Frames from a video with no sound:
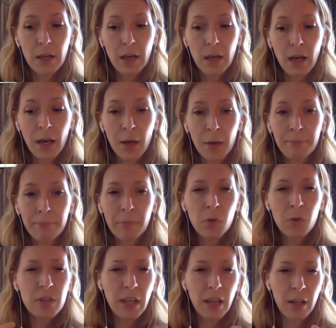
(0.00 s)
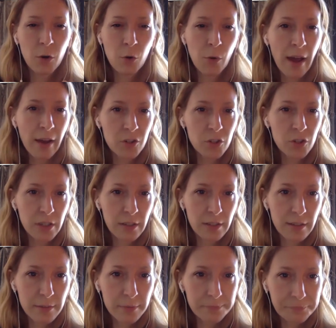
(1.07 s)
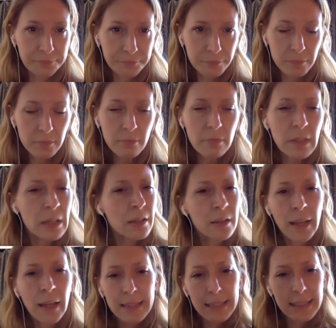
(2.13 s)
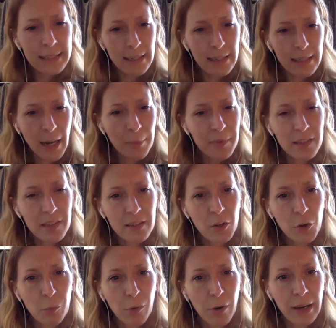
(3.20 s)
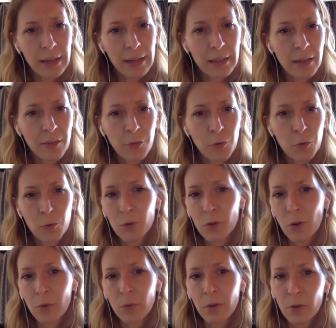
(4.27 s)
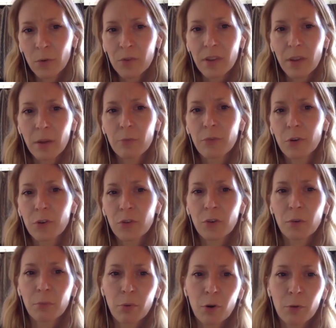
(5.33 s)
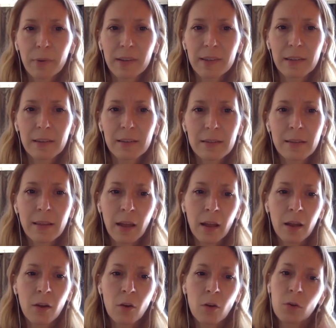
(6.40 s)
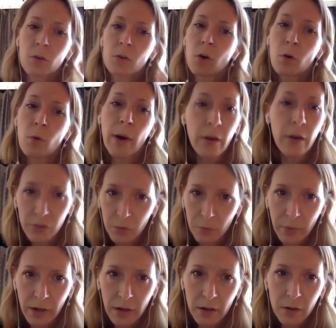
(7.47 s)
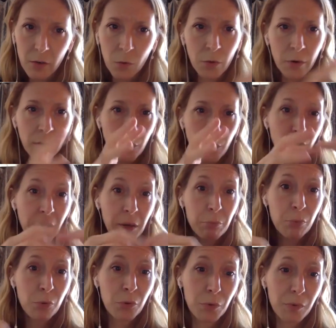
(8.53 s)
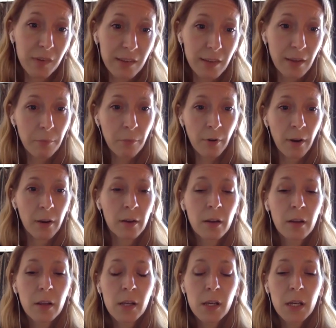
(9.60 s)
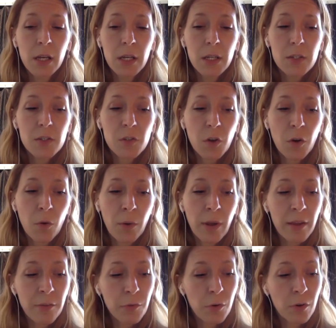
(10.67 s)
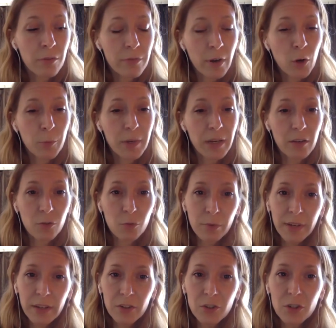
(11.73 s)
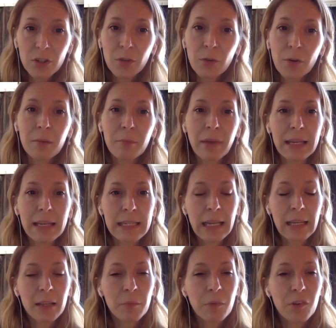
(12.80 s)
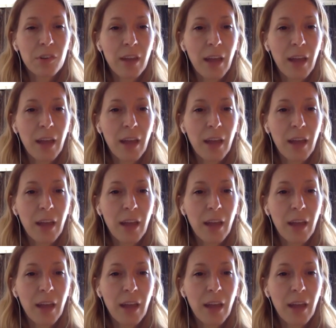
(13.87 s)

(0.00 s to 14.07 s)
um, music interactions. Like the synapses in your brain, if you don't use them for certain purposes, they go elsewhere or your brain prunes them, right? So if your environment is rich, you can maintain the music